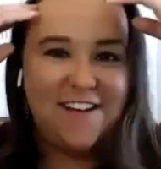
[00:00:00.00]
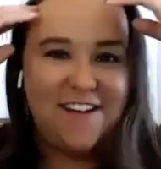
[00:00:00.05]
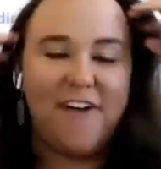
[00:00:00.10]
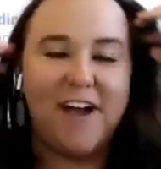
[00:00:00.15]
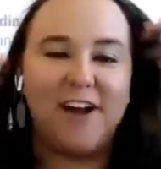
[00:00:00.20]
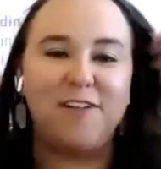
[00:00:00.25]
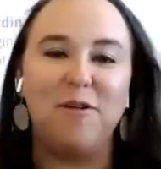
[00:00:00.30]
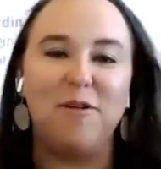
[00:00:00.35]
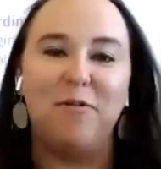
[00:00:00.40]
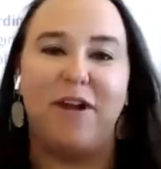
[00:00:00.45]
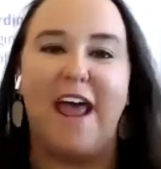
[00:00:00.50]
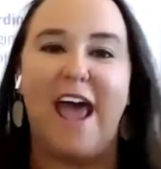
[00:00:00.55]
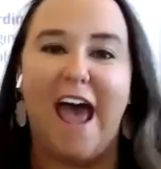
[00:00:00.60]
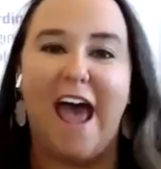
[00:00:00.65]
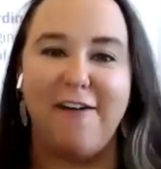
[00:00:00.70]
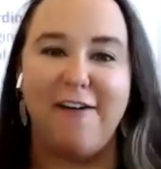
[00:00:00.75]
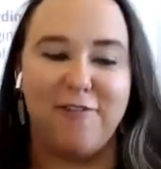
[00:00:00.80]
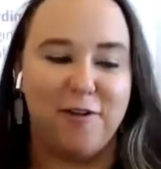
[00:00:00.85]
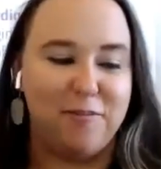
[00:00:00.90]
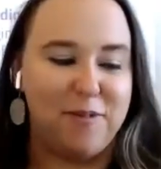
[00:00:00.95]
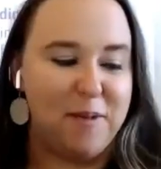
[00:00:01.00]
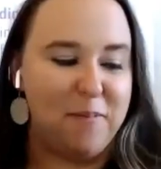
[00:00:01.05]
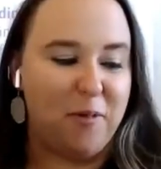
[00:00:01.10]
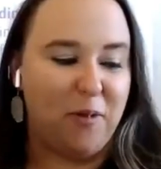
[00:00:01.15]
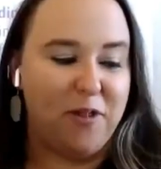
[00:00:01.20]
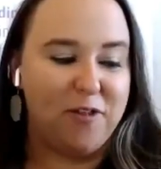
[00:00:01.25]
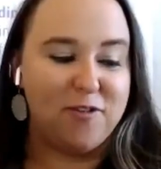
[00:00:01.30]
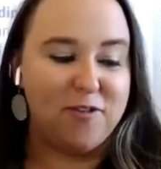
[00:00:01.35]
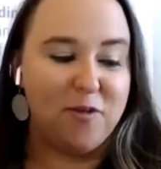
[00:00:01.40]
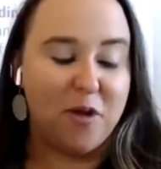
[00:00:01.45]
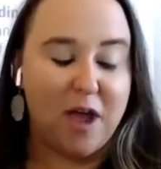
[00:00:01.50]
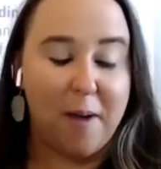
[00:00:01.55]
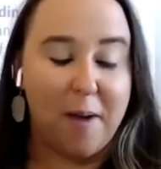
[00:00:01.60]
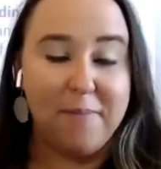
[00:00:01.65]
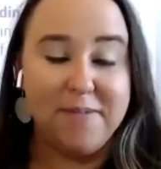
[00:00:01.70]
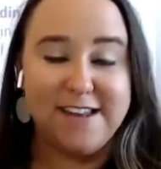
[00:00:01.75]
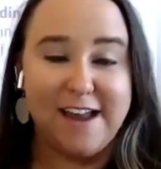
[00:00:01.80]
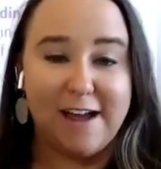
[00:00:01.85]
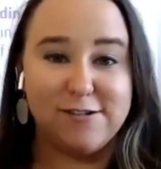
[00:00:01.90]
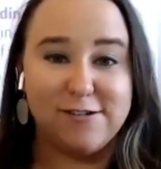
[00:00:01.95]
effect we want to have on people. And so it
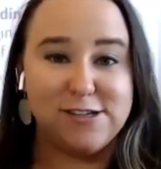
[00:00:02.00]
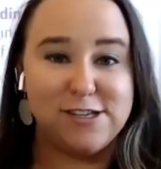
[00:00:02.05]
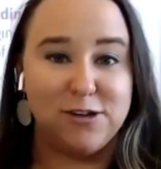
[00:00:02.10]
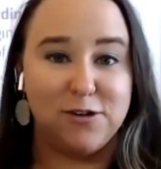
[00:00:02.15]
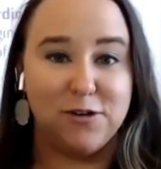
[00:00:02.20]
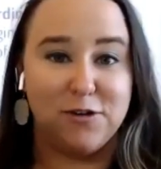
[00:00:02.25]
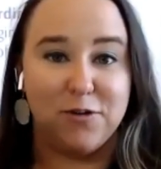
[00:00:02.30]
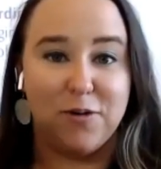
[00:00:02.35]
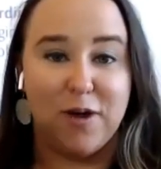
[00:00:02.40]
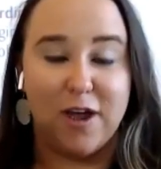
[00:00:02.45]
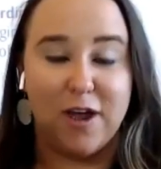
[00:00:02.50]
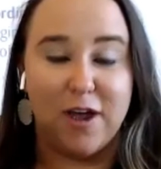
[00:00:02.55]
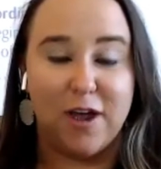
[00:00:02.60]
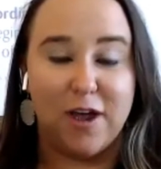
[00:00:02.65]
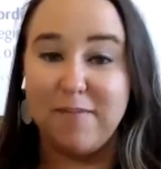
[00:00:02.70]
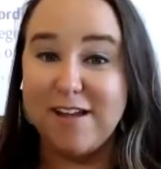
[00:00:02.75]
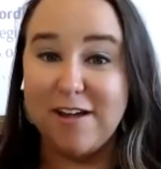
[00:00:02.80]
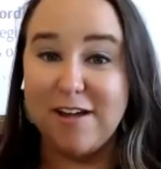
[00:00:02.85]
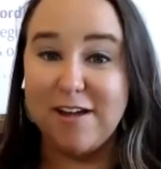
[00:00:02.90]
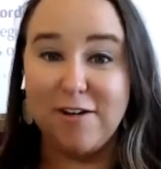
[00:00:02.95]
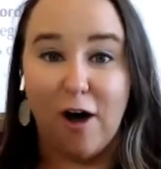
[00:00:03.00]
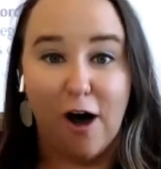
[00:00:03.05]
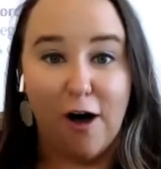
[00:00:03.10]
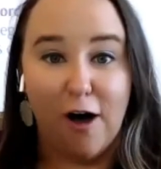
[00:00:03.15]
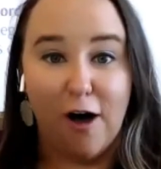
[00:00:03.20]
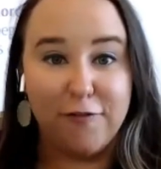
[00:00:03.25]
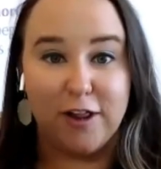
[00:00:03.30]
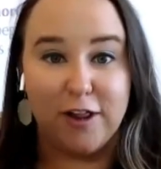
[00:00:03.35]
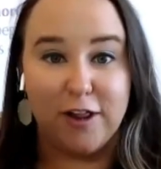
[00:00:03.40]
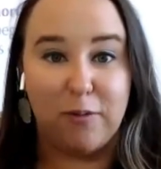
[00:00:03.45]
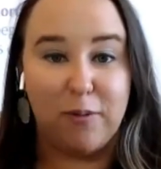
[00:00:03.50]
comes down to offer.